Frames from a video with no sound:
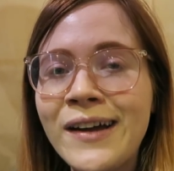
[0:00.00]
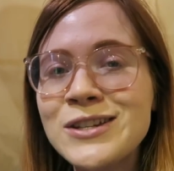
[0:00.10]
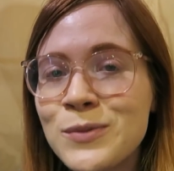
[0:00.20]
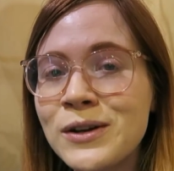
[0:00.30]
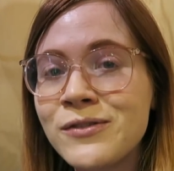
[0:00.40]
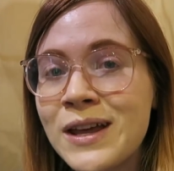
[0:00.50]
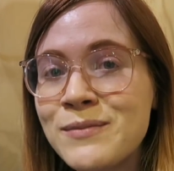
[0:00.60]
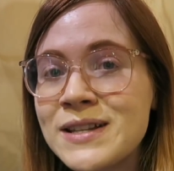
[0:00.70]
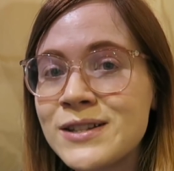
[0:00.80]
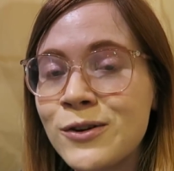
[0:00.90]
Each one of
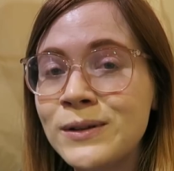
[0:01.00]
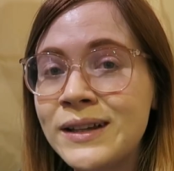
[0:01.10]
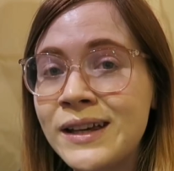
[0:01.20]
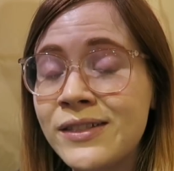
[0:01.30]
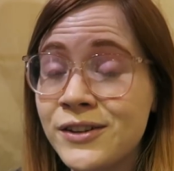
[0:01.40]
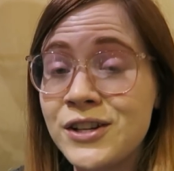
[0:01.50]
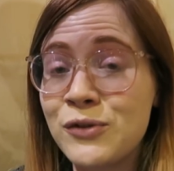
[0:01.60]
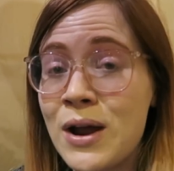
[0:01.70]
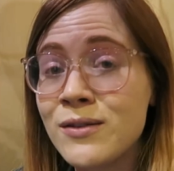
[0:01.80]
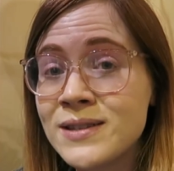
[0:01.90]
them is only 30
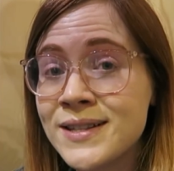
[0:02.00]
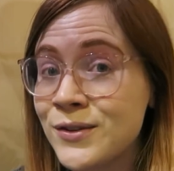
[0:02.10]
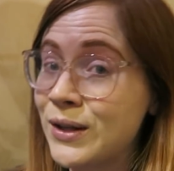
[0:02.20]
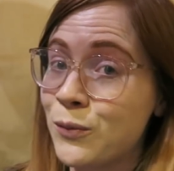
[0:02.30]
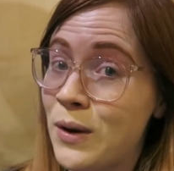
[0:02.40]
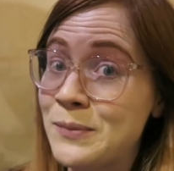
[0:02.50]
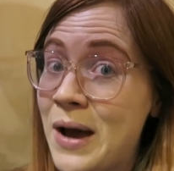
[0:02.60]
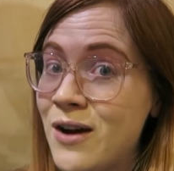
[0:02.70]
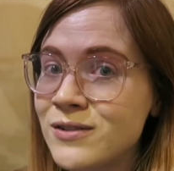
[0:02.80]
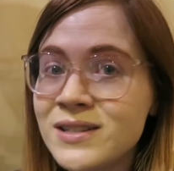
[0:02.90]
crowns, so like
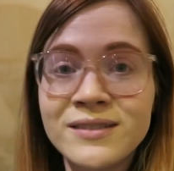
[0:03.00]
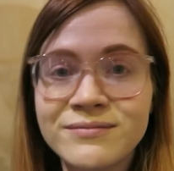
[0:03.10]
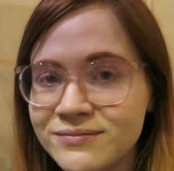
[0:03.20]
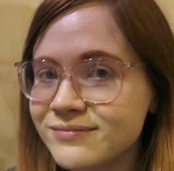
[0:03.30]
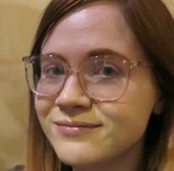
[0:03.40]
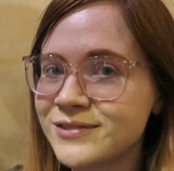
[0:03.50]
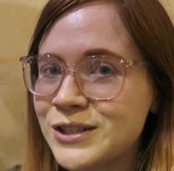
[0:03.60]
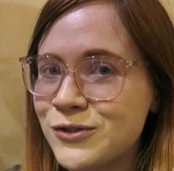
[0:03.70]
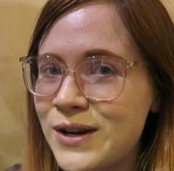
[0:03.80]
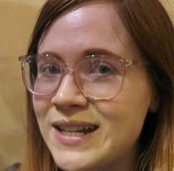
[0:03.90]

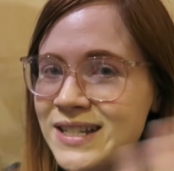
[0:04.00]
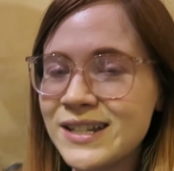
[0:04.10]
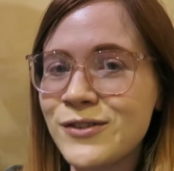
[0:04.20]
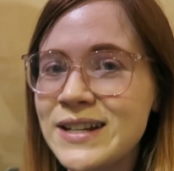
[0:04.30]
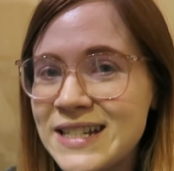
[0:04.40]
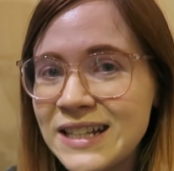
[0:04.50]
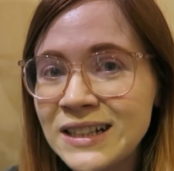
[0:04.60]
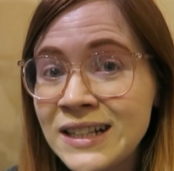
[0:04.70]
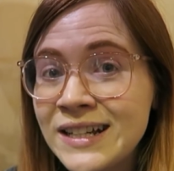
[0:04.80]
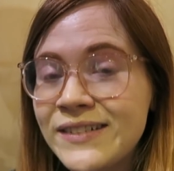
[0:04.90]
£1. Great
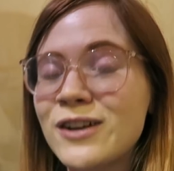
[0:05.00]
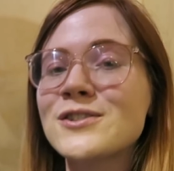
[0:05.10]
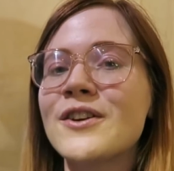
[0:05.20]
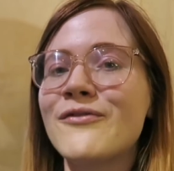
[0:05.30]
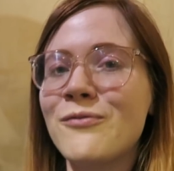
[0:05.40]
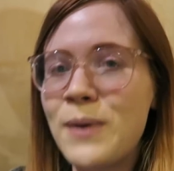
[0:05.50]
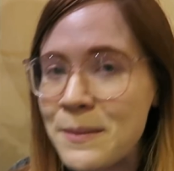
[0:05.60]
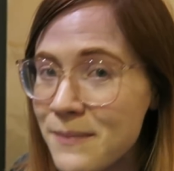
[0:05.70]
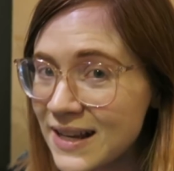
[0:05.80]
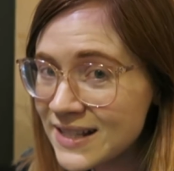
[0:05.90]
deal. They also have
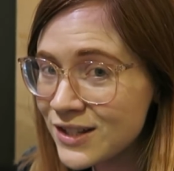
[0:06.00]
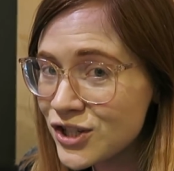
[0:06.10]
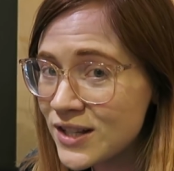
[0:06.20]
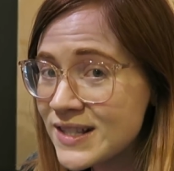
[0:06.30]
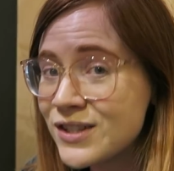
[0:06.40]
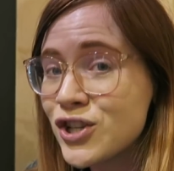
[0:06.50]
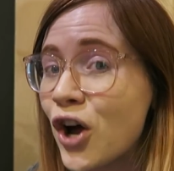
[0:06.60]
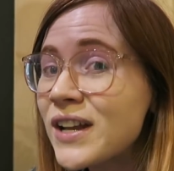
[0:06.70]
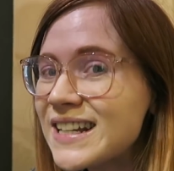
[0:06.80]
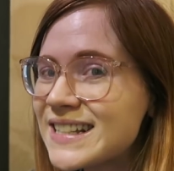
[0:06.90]
amazing gins and
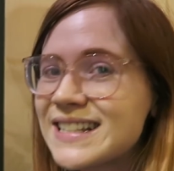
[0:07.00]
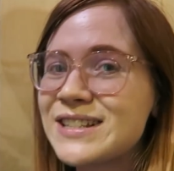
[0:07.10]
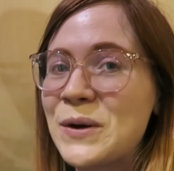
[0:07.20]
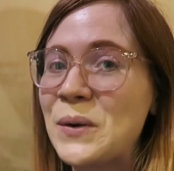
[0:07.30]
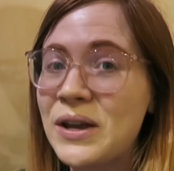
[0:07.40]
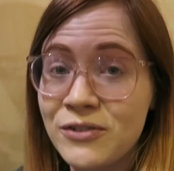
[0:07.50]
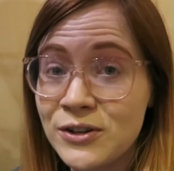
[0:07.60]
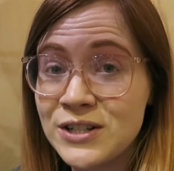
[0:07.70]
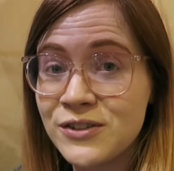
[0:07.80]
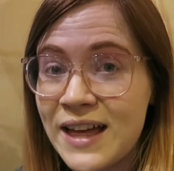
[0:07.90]
tonics, so if
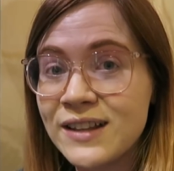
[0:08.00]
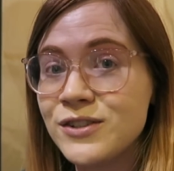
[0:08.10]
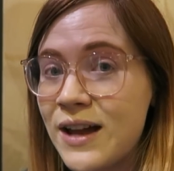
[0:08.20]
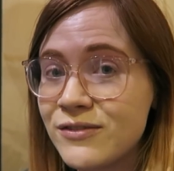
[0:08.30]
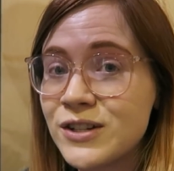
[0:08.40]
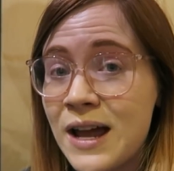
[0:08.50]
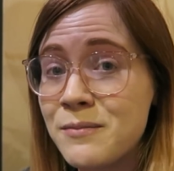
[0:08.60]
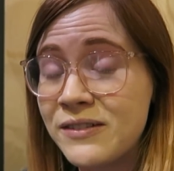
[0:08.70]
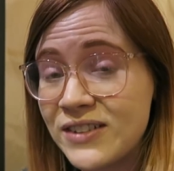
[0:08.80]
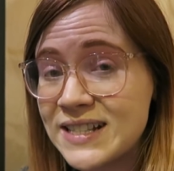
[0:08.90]
you're into that you have to
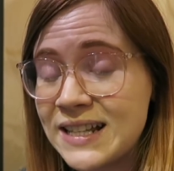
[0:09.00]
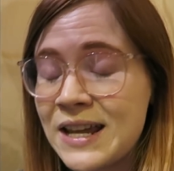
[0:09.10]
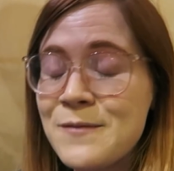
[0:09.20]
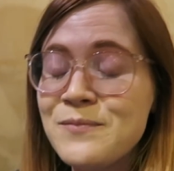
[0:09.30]
come and visit.